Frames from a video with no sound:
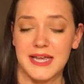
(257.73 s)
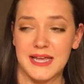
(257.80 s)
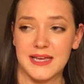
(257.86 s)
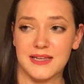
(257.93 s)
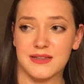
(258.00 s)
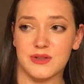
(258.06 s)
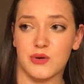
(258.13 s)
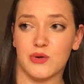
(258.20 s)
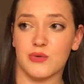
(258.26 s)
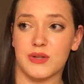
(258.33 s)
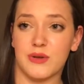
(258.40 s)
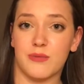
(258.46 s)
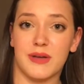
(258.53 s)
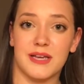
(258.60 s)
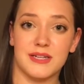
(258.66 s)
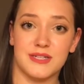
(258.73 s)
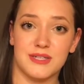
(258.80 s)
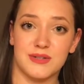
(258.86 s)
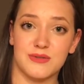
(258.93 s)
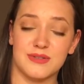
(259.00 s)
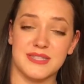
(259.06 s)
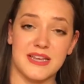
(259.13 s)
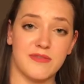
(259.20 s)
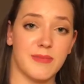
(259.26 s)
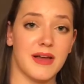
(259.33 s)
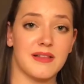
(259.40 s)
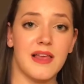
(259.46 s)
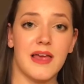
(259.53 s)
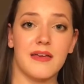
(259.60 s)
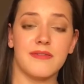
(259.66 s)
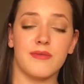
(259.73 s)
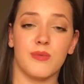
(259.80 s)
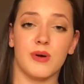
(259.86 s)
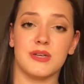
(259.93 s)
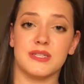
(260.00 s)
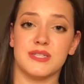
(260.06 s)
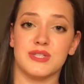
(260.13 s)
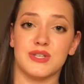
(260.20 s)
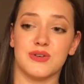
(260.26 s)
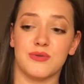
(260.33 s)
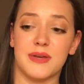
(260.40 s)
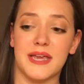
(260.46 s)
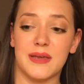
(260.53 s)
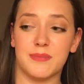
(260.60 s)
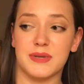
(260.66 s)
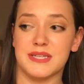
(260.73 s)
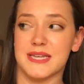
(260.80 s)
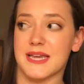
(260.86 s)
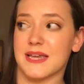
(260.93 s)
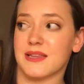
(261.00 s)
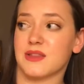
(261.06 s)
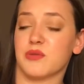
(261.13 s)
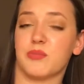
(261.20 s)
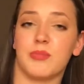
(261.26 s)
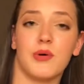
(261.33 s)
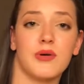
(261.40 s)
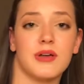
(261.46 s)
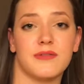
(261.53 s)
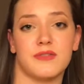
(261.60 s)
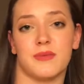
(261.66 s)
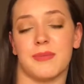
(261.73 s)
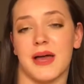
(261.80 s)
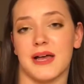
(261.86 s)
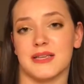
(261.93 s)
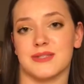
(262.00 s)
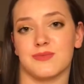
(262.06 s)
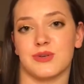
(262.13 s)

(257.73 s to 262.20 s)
and the only way to save my life was to amputate the bulk of the mass,